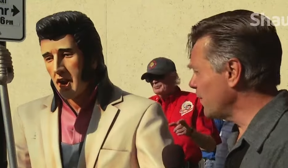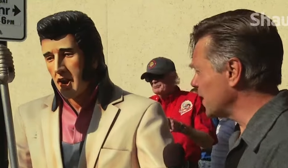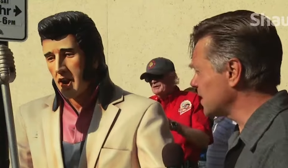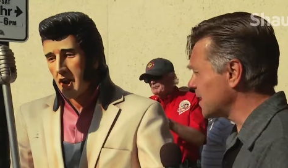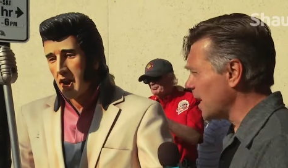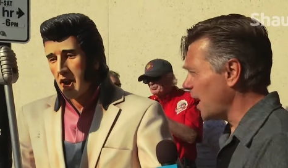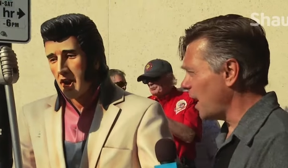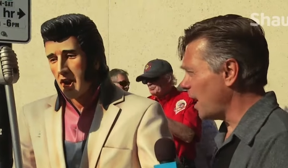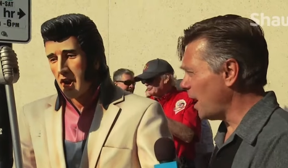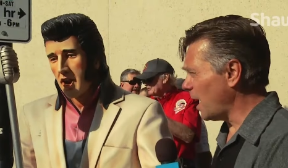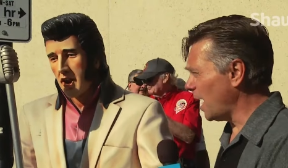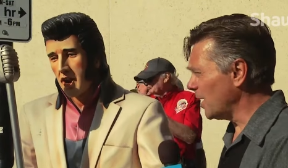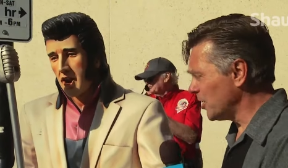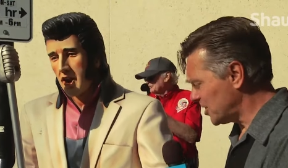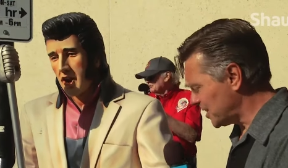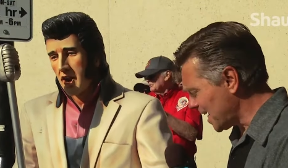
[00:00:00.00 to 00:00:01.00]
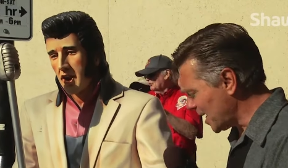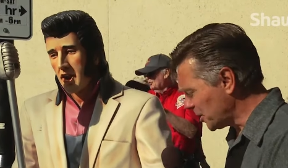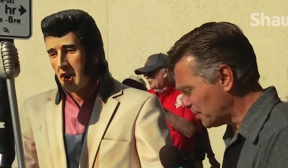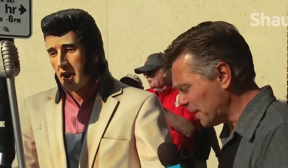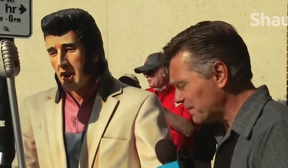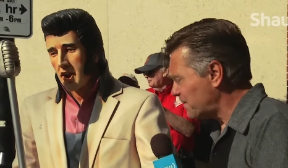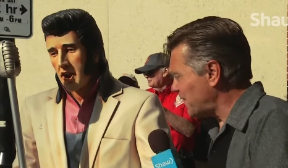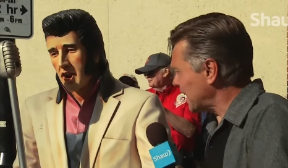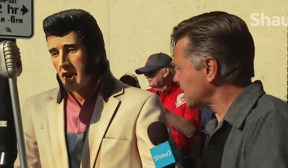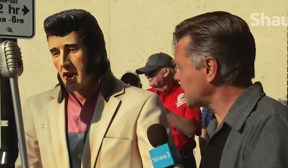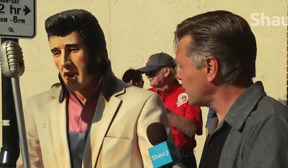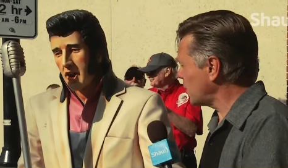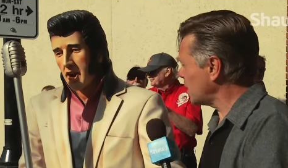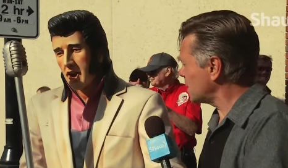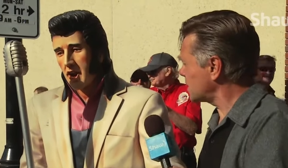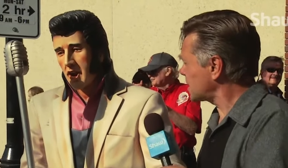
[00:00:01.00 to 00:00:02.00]
Speaker 1: Elvis, uh, I understand your big
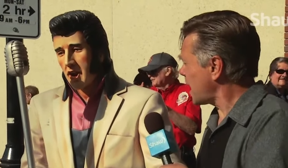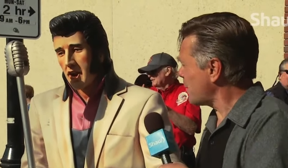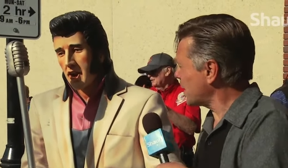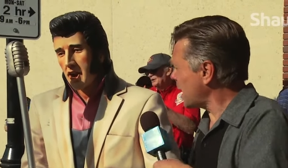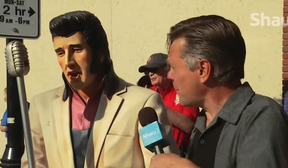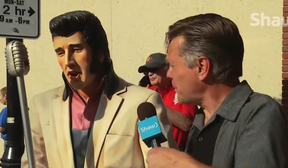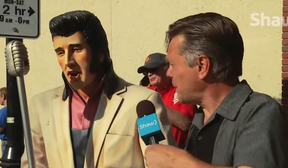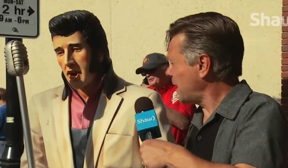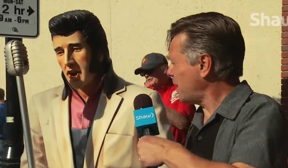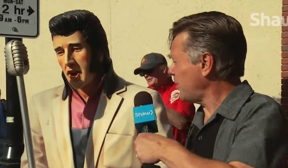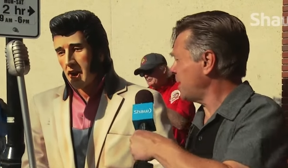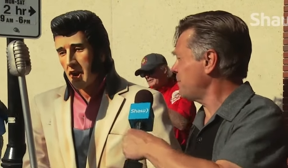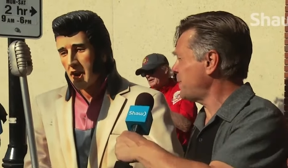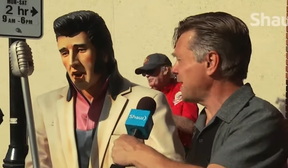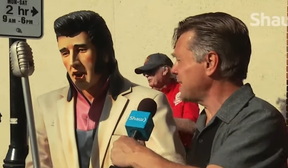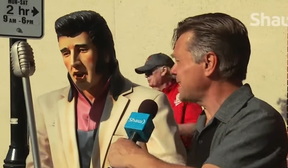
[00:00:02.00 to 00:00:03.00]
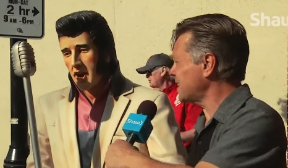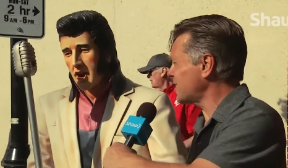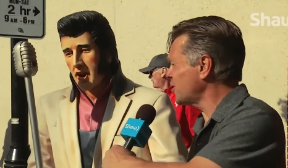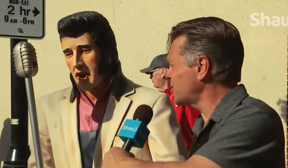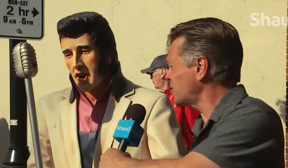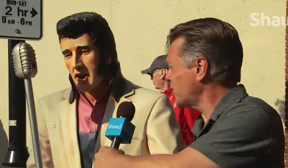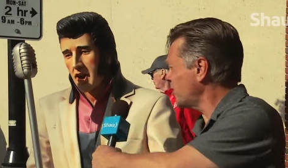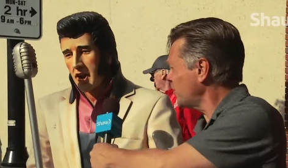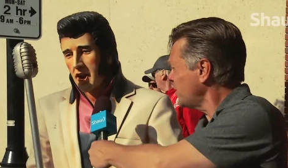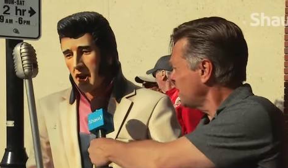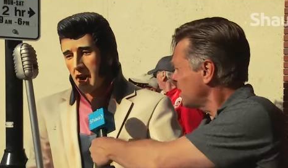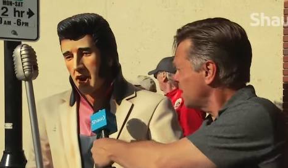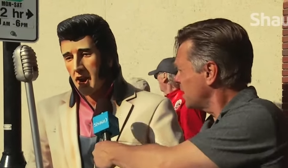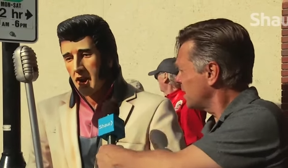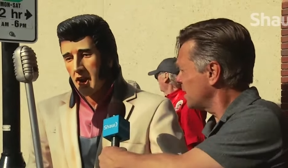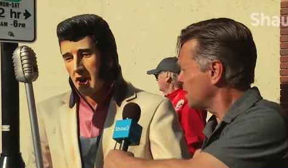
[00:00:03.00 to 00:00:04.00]
festival is coming up here in Penticton
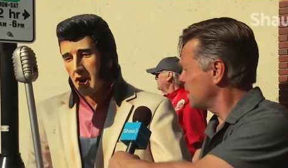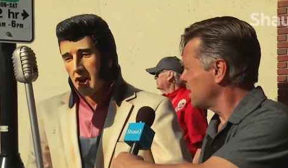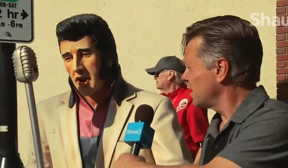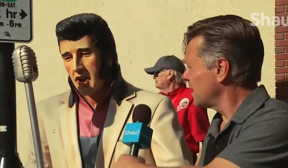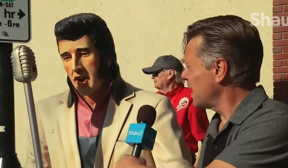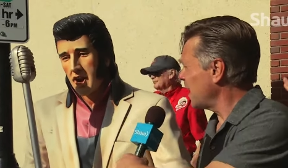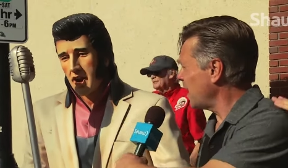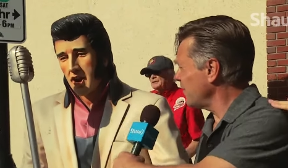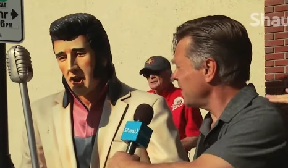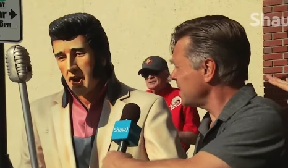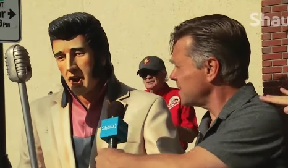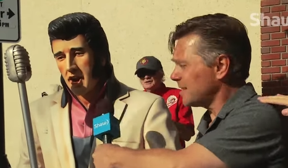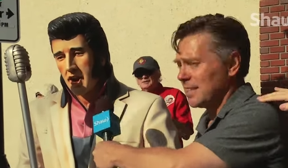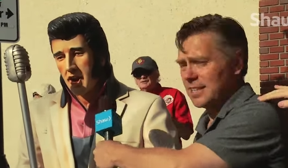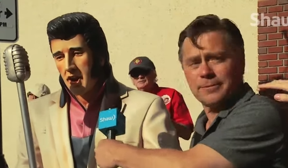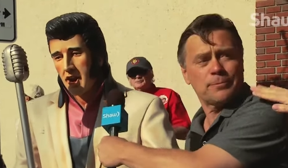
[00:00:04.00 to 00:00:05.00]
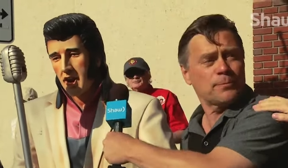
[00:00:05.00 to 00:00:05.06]
soon. Elvis?